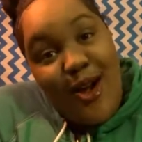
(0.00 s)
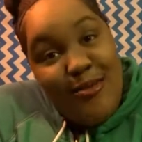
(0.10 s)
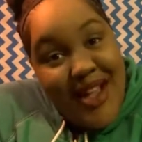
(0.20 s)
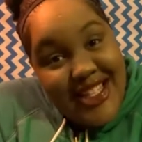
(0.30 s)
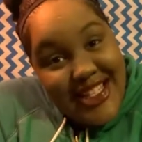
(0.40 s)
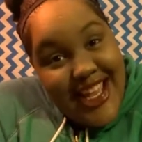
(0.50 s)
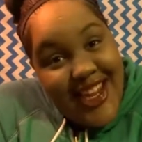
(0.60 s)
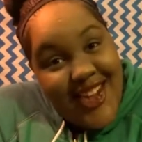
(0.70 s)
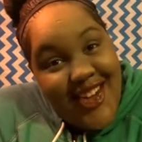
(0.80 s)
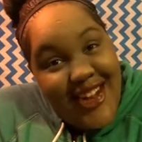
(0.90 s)
my
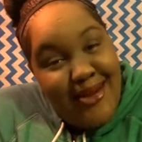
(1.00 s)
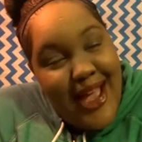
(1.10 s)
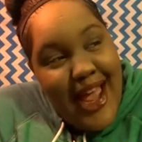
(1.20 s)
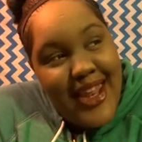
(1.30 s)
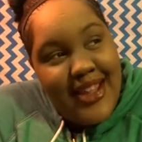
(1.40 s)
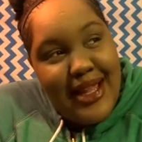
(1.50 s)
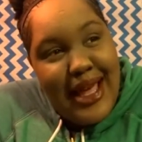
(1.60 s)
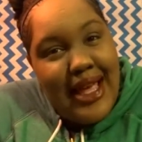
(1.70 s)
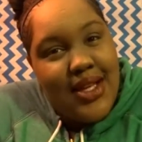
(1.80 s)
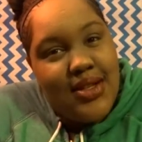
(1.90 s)
channel and I'm kind of
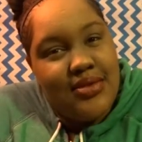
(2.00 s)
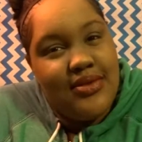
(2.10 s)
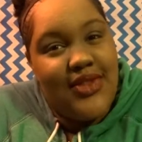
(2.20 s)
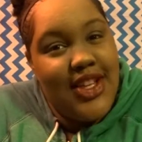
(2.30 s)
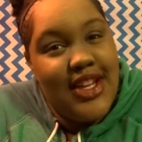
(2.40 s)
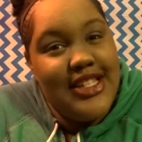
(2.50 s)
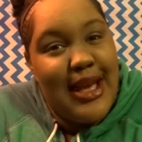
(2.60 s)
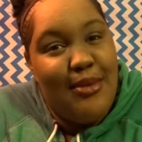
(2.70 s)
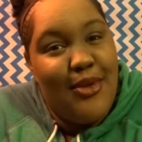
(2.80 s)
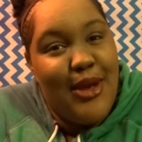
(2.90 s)
like feeling the
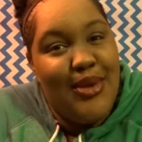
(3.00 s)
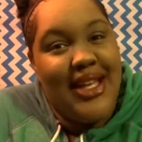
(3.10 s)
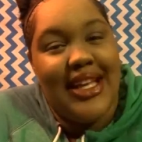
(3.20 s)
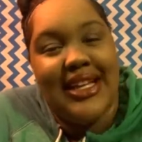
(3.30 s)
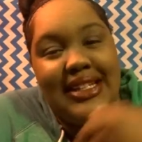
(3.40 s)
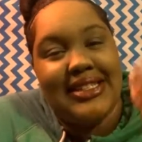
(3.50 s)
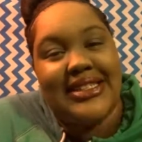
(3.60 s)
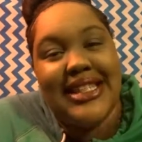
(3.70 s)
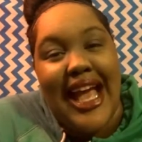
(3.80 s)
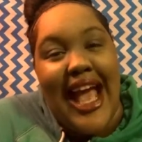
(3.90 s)
type of way
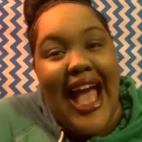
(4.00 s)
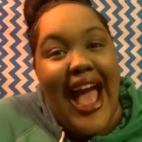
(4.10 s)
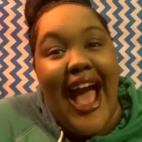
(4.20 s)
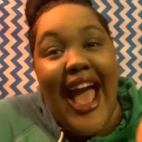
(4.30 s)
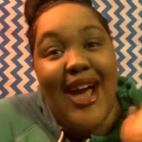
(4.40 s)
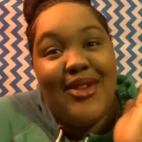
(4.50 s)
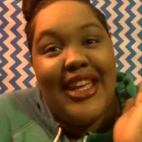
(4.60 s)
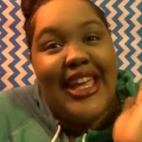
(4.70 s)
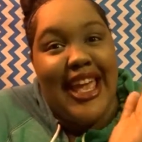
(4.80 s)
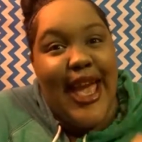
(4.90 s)
because I have a
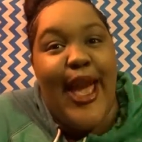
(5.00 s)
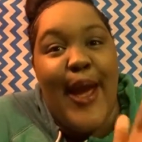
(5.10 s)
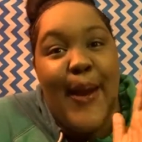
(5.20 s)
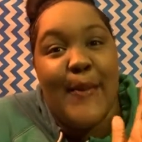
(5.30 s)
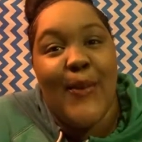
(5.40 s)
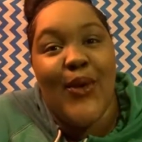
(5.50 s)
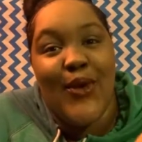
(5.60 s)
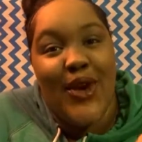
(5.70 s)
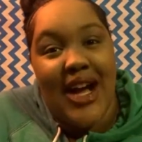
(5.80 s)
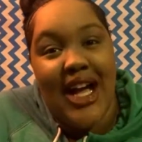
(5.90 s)

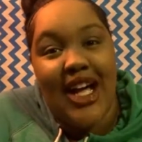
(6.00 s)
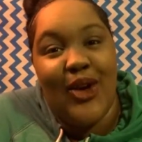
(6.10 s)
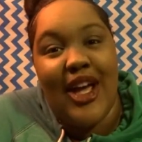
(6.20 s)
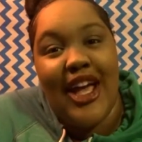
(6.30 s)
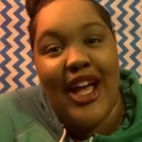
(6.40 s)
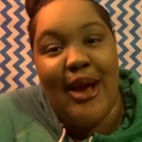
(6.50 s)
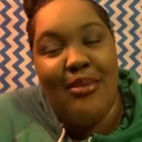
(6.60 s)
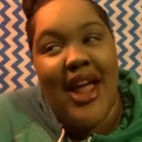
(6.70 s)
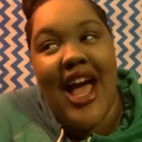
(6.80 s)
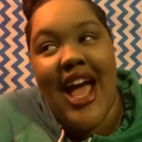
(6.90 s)
camera okay
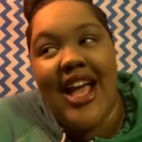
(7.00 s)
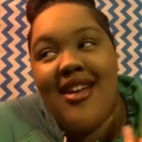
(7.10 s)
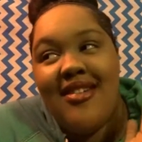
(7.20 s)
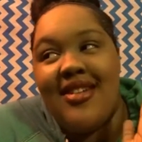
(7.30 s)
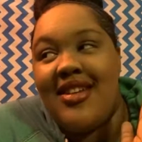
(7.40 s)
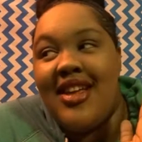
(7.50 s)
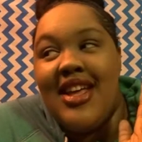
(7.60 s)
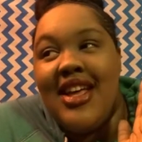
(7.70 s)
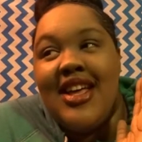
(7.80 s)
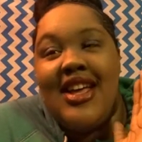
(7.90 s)
I'm not
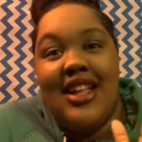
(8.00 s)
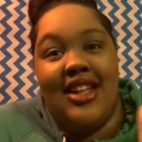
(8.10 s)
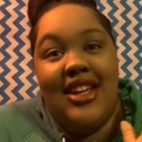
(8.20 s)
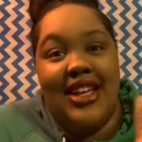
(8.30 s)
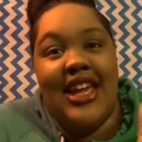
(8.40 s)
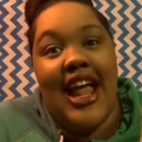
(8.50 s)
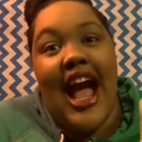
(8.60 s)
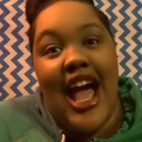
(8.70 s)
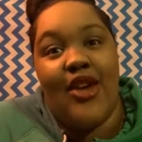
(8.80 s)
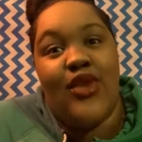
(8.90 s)
looking
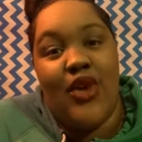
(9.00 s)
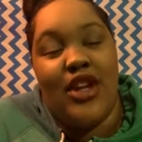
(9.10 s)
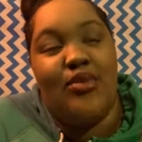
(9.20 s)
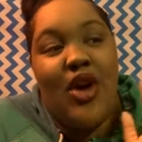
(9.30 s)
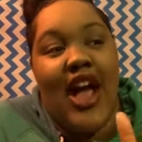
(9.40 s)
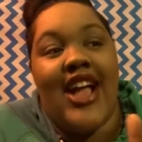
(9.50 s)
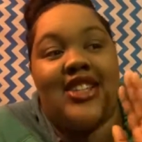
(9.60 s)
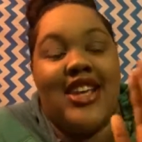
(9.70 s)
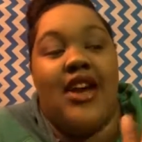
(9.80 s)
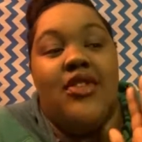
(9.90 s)
at an iPhone anymore I
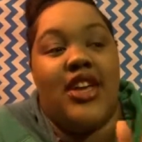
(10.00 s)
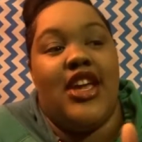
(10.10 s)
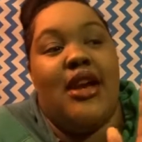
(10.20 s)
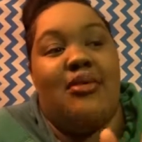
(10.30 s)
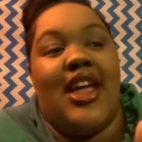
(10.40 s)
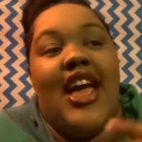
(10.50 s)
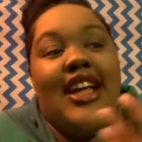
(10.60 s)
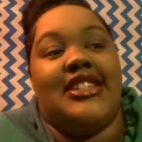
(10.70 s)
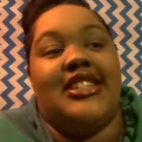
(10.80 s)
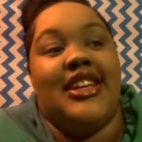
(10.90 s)
actually have a camera I
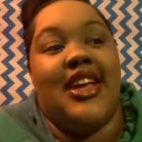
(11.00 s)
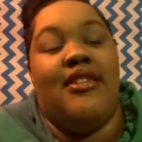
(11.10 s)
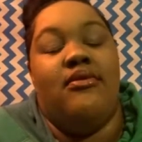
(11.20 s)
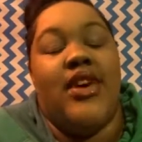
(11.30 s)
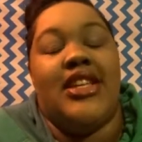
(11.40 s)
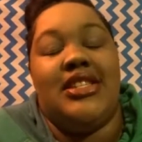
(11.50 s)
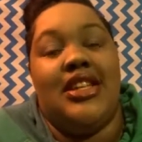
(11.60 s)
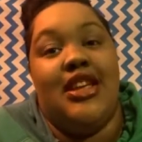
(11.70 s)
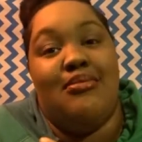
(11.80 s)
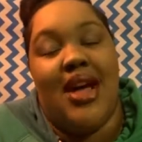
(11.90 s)
actually
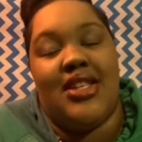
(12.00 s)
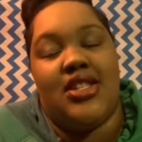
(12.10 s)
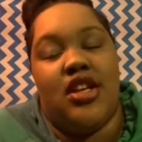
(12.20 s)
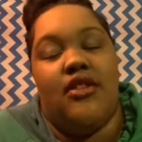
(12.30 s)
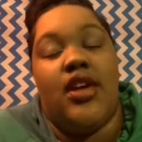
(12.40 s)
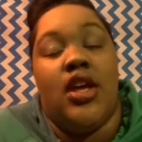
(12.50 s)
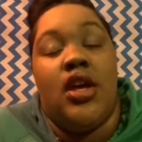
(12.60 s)
invested in myself